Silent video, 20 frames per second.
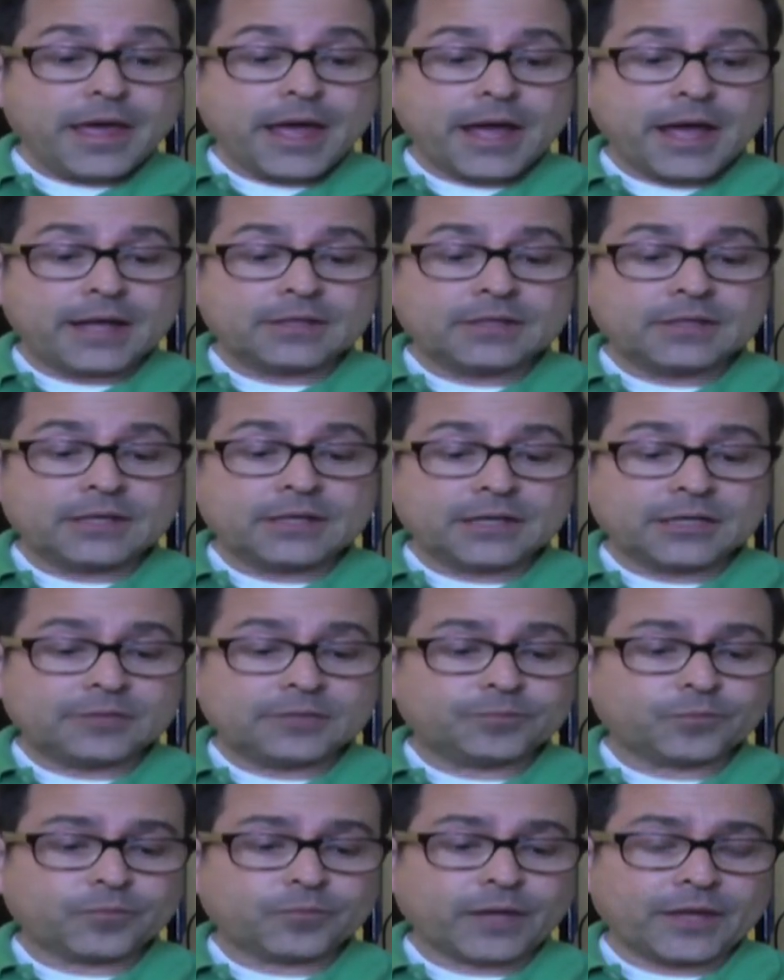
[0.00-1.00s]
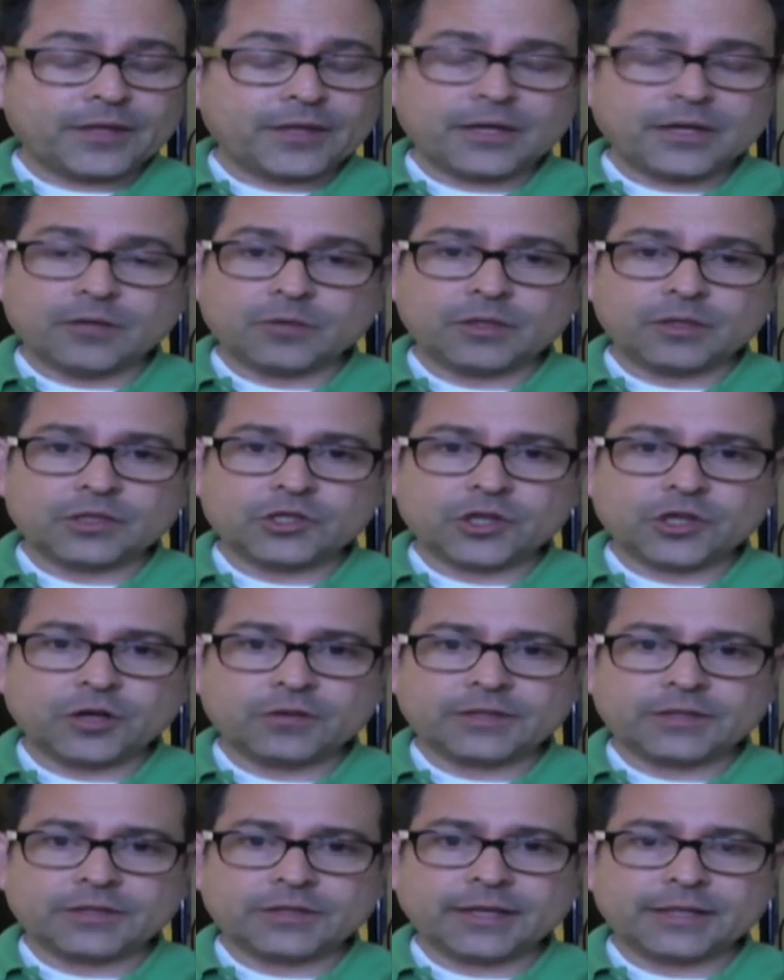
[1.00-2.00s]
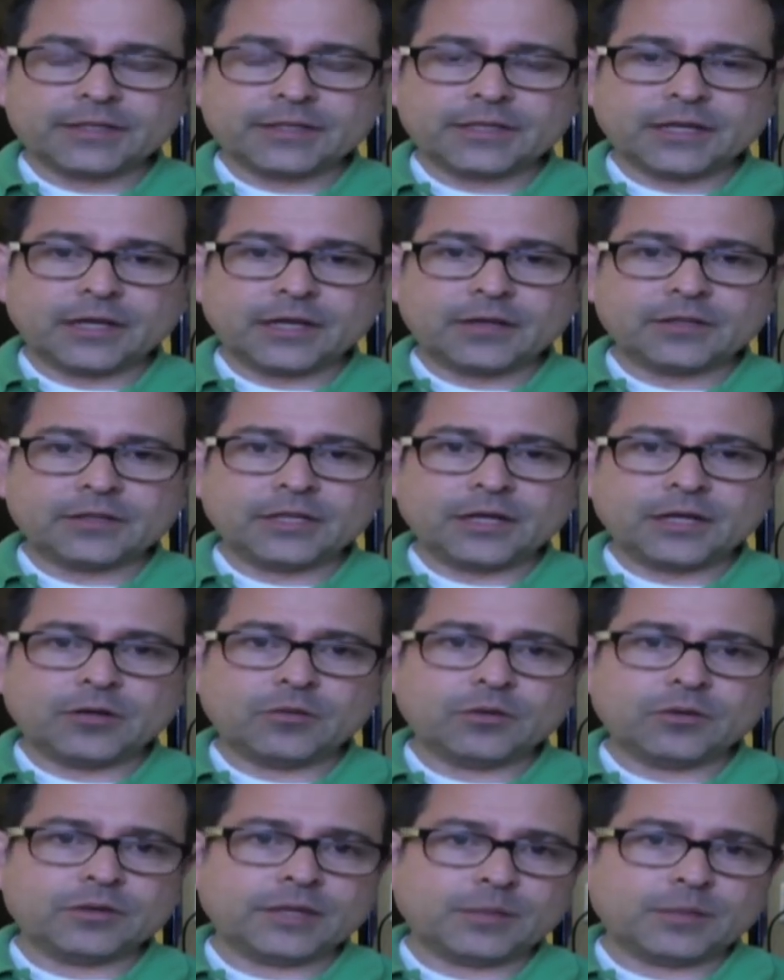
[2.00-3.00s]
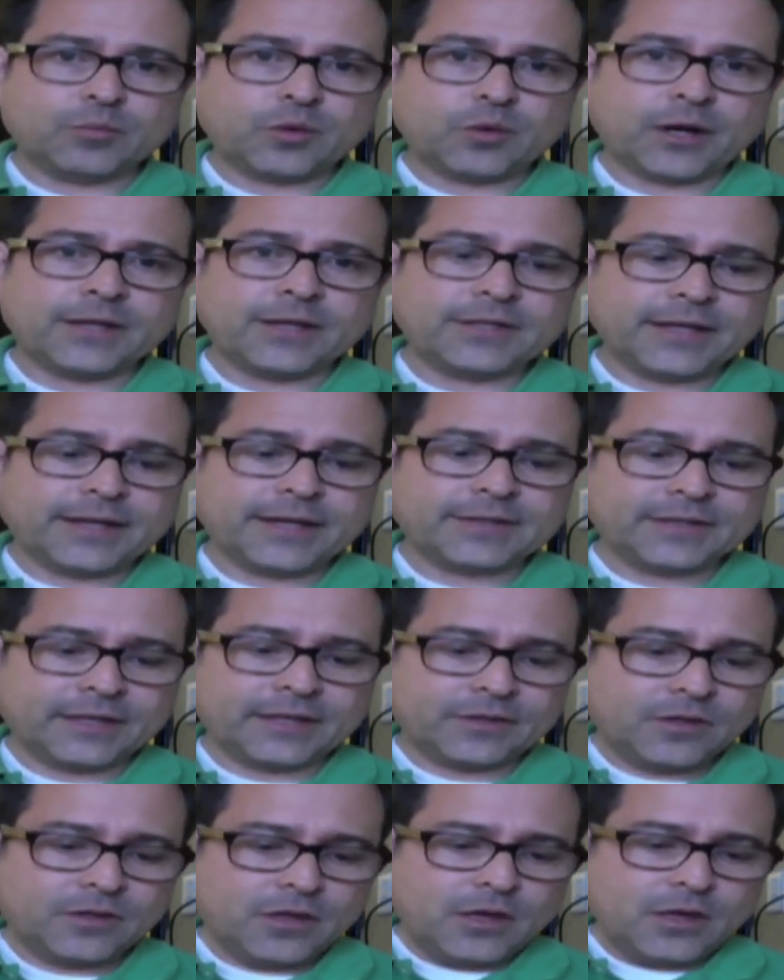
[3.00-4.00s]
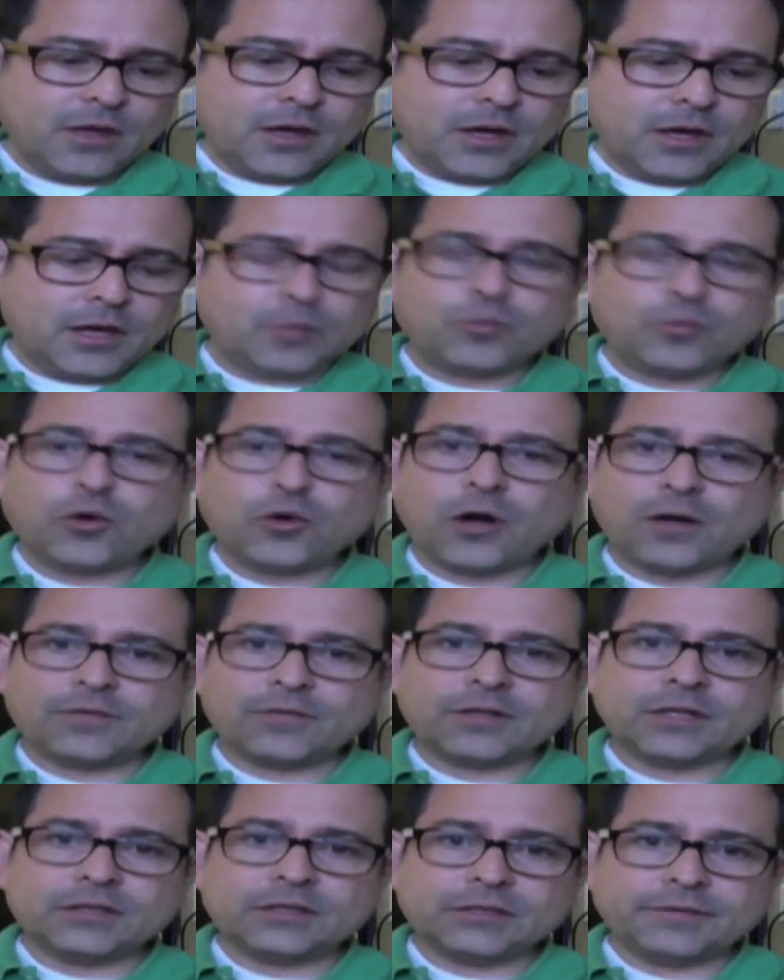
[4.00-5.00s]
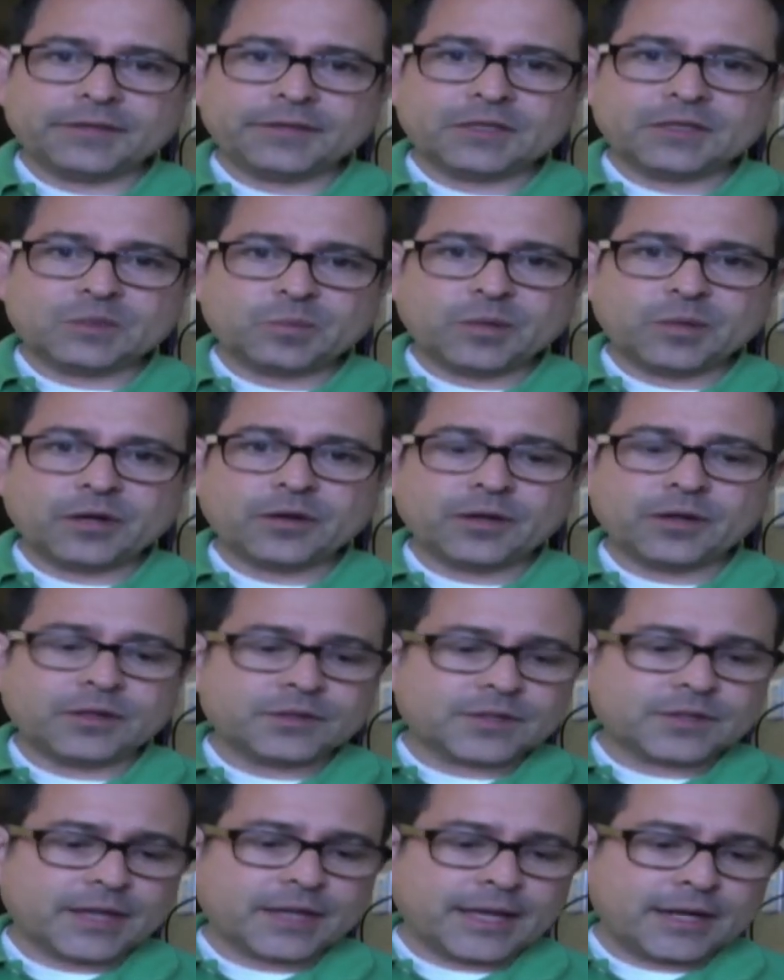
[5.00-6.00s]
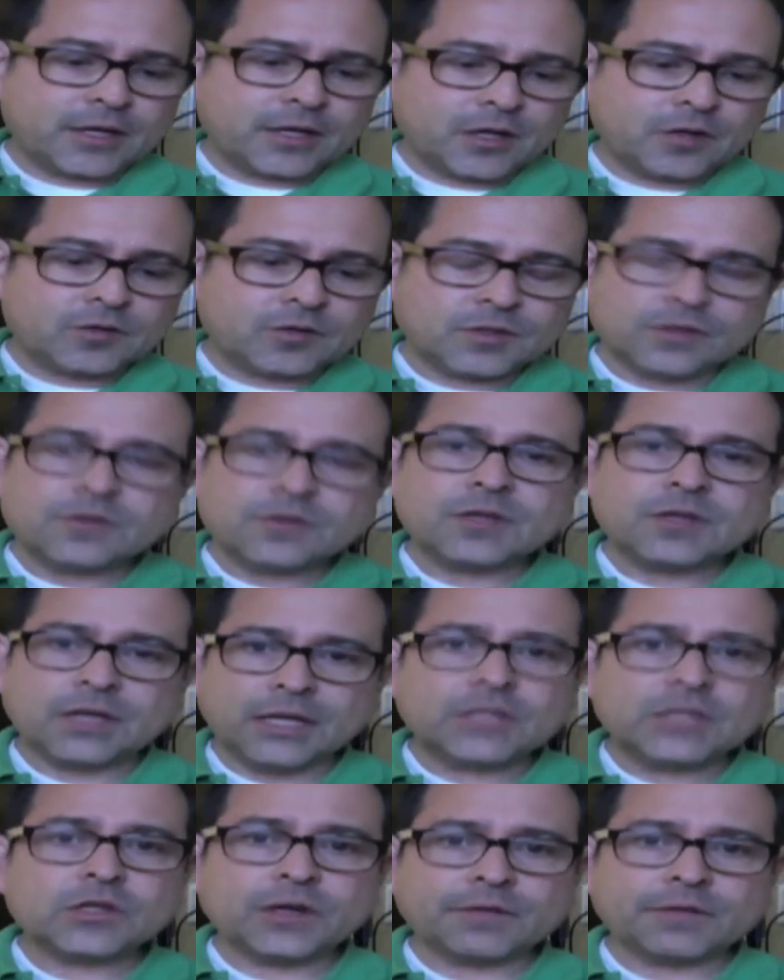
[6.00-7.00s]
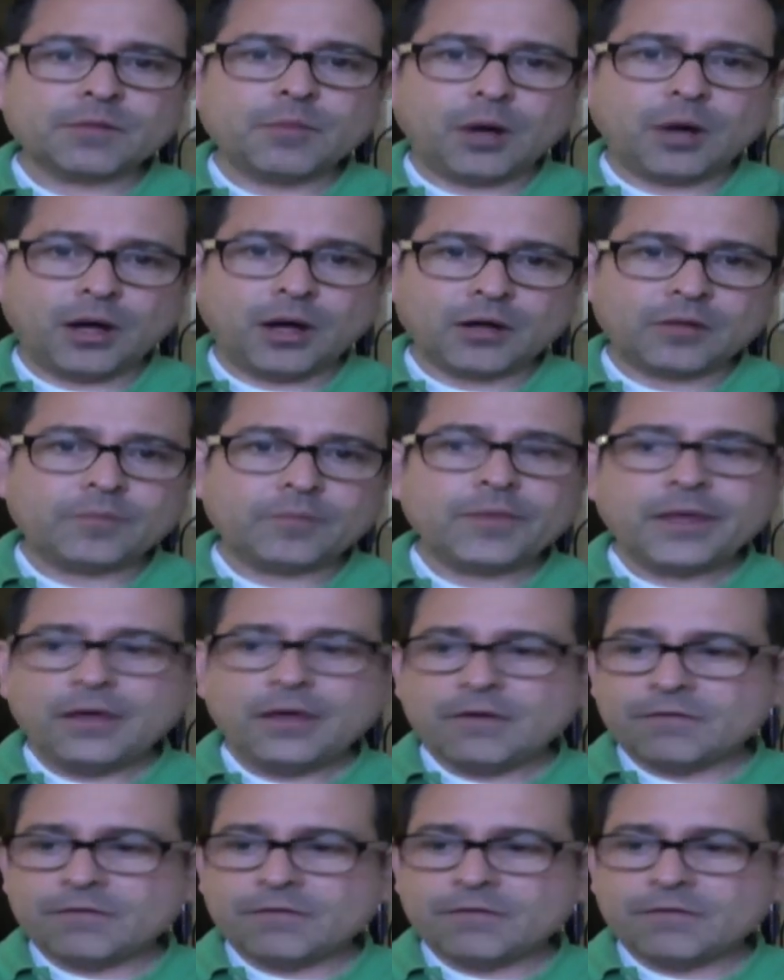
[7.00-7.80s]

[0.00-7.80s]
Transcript: And um, I think it really shows that you know that Brice has that uh, provenance of experience and it goes into each and every bottle.